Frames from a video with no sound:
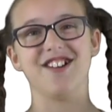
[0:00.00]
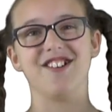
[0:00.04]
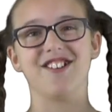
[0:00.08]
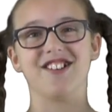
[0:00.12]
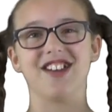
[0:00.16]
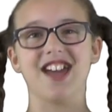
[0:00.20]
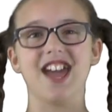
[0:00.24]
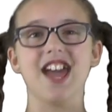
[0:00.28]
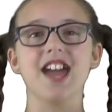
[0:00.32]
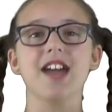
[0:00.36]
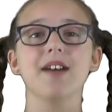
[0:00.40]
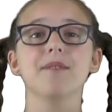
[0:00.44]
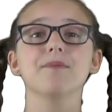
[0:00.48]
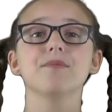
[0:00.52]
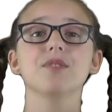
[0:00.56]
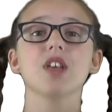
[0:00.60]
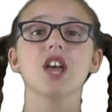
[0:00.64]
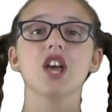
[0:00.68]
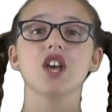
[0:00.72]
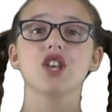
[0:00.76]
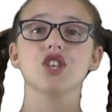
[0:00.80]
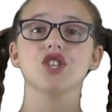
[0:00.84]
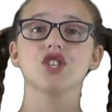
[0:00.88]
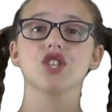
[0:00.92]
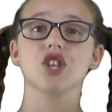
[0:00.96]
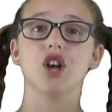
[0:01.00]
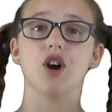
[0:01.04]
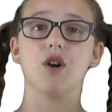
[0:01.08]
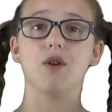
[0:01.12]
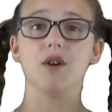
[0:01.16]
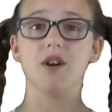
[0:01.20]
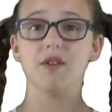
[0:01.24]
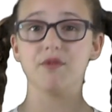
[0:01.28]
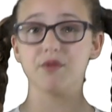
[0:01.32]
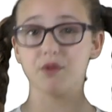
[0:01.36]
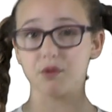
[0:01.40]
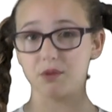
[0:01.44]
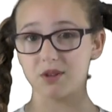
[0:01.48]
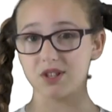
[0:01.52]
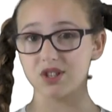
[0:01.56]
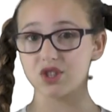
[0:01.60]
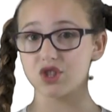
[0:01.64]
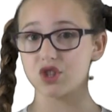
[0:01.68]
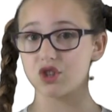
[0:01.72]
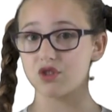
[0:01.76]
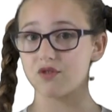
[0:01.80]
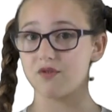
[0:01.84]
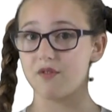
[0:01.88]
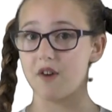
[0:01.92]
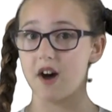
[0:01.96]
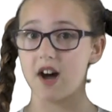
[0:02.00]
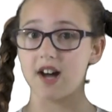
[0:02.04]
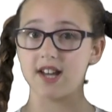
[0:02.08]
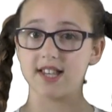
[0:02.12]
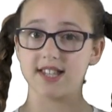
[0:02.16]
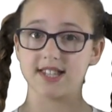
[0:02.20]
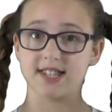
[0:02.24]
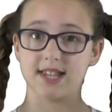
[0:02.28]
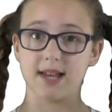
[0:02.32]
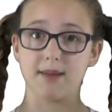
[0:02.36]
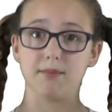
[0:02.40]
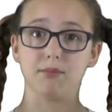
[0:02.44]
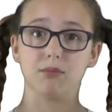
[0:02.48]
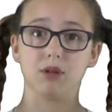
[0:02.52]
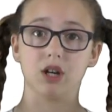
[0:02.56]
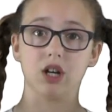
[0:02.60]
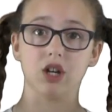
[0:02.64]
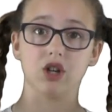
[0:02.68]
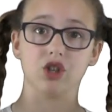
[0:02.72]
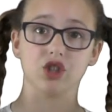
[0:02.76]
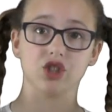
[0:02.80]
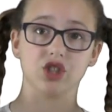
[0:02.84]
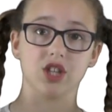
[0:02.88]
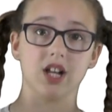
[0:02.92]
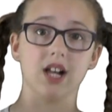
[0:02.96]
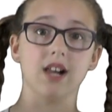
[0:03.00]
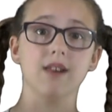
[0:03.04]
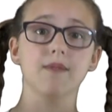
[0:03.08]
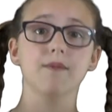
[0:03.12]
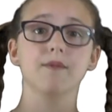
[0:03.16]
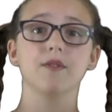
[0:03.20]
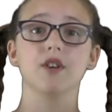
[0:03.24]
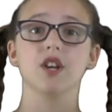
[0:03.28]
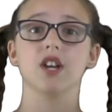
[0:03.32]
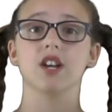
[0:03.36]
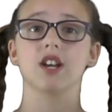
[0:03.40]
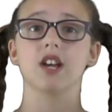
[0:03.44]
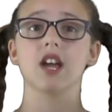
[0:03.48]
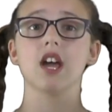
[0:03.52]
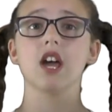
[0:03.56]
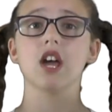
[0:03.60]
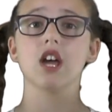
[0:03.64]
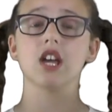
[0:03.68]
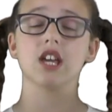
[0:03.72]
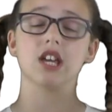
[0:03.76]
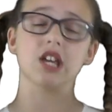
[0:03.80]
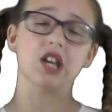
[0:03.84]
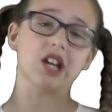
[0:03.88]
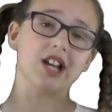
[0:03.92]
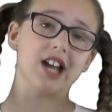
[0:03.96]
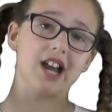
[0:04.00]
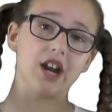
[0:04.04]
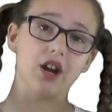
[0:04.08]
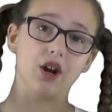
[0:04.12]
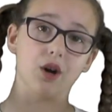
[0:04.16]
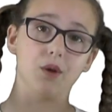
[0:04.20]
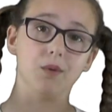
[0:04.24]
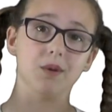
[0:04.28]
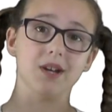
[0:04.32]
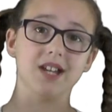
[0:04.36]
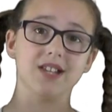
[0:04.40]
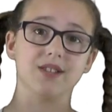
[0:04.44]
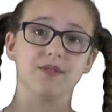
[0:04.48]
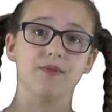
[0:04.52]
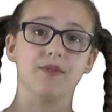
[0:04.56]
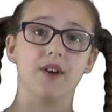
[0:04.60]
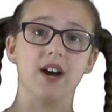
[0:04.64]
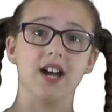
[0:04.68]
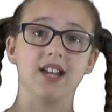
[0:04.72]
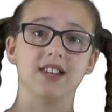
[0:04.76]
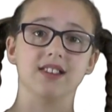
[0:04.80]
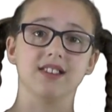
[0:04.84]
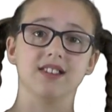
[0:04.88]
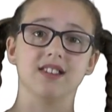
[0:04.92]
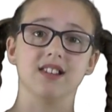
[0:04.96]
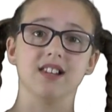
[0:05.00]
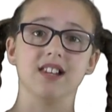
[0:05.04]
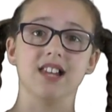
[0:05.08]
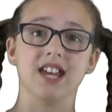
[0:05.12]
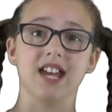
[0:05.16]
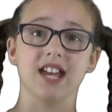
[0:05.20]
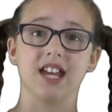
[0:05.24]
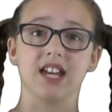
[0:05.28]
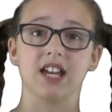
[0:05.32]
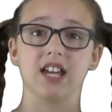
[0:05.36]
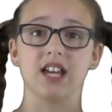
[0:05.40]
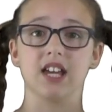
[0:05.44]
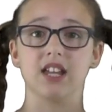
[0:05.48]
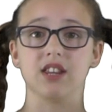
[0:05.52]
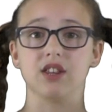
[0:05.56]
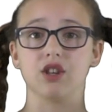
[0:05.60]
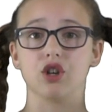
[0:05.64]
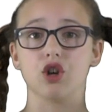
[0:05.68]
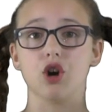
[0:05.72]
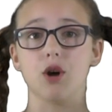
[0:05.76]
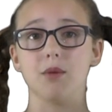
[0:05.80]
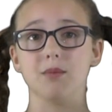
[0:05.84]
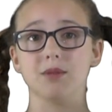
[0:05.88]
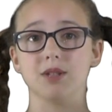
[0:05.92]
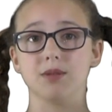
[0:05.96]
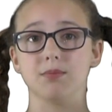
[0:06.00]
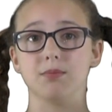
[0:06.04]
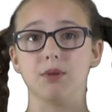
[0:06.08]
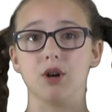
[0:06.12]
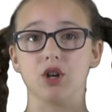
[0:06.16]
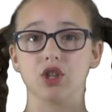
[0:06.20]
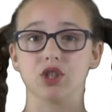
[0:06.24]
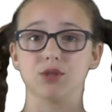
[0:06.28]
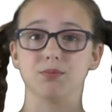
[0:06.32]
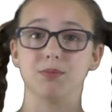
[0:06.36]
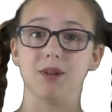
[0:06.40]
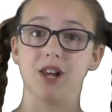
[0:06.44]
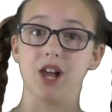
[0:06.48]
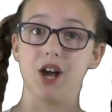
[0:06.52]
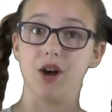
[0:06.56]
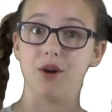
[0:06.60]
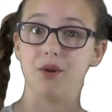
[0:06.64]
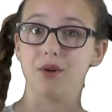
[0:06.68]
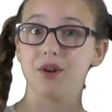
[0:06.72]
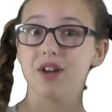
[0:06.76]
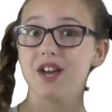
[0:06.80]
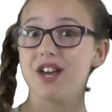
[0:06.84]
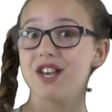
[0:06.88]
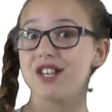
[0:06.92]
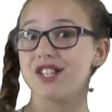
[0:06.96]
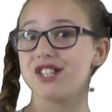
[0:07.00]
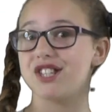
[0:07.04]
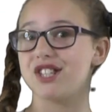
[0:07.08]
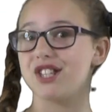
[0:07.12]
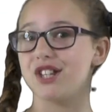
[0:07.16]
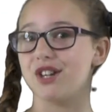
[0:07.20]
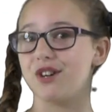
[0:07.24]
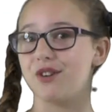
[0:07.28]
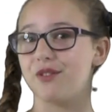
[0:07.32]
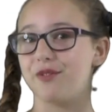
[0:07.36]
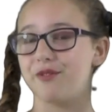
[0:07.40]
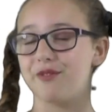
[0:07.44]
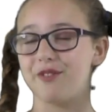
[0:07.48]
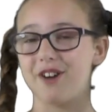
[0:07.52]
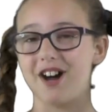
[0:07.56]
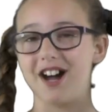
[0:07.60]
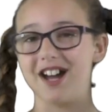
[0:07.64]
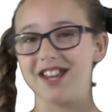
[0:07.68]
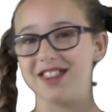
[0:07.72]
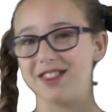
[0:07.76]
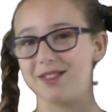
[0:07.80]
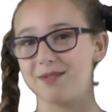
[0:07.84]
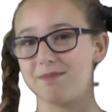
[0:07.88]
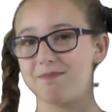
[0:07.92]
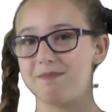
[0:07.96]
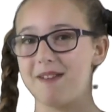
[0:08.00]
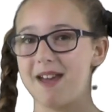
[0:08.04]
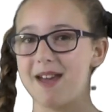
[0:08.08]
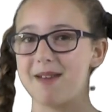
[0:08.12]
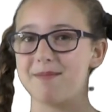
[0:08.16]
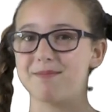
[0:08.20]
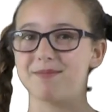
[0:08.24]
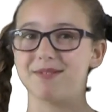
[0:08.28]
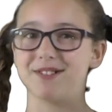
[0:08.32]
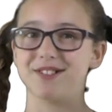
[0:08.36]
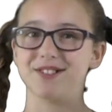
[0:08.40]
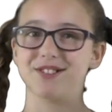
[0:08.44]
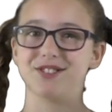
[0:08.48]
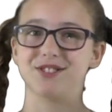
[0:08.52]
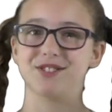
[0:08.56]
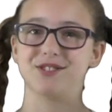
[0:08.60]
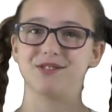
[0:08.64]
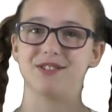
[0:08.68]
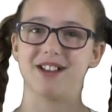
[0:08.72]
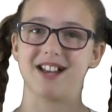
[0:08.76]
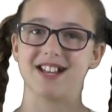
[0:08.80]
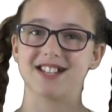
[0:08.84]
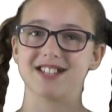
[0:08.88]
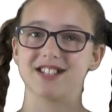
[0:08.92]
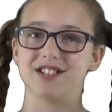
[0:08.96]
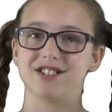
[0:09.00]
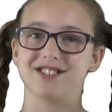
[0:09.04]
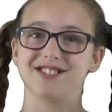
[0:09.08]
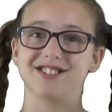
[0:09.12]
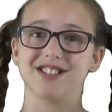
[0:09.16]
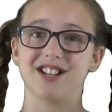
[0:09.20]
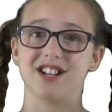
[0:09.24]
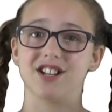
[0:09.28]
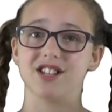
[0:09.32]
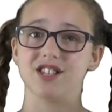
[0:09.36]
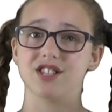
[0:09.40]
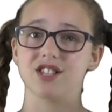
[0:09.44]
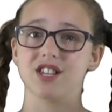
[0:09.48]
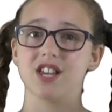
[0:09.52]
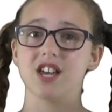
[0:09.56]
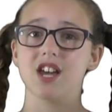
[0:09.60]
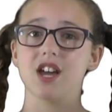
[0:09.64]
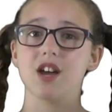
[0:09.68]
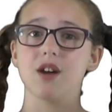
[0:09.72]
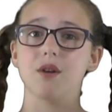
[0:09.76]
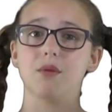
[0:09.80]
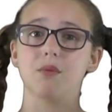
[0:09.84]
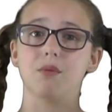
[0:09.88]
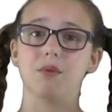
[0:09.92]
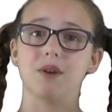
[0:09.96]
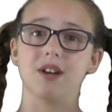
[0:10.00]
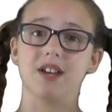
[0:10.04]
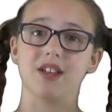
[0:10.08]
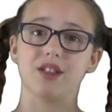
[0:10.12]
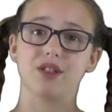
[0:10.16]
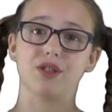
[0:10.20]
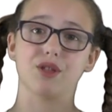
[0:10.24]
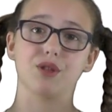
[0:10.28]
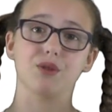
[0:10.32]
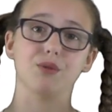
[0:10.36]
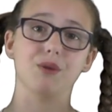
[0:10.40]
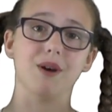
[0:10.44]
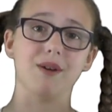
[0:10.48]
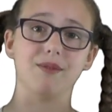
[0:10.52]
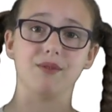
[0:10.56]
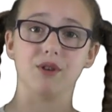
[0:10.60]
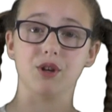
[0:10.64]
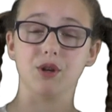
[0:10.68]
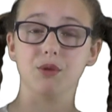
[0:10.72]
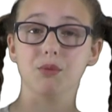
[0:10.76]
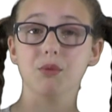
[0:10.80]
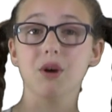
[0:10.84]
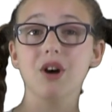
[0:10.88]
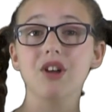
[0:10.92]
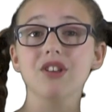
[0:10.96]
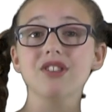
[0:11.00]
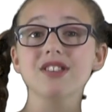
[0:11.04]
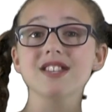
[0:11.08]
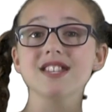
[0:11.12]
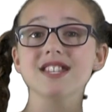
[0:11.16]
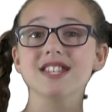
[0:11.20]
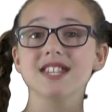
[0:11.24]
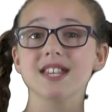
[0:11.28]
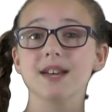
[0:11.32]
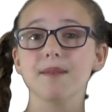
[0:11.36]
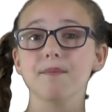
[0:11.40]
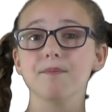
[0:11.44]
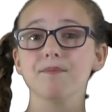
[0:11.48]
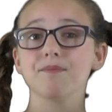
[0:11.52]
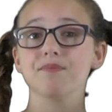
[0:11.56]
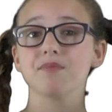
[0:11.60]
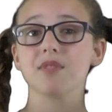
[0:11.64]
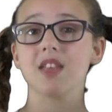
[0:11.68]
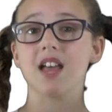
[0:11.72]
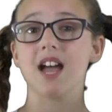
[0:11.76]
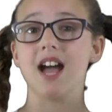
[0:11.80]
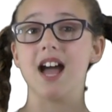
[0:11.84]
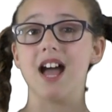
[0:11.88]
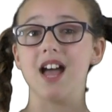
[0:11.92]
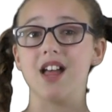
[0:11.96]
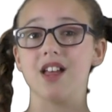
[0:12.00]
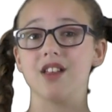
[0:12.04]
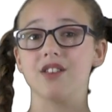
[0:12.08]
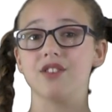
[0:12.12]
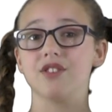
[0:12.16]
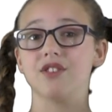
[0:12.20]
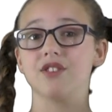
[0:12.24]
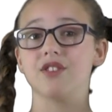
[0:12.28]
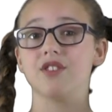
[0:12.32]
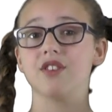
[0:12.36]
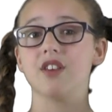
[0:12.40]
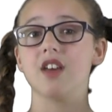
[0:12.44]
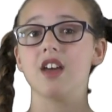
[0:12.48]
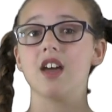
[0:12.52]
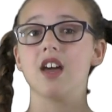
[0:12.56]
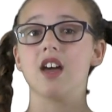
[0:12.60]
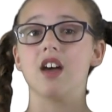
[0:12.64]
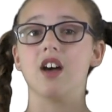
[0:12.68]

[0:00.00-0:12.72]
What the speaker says: Okay, so if you want to revise them by yourself, you can always find the link in the comment box below to find papers to exercise with whoever you want, and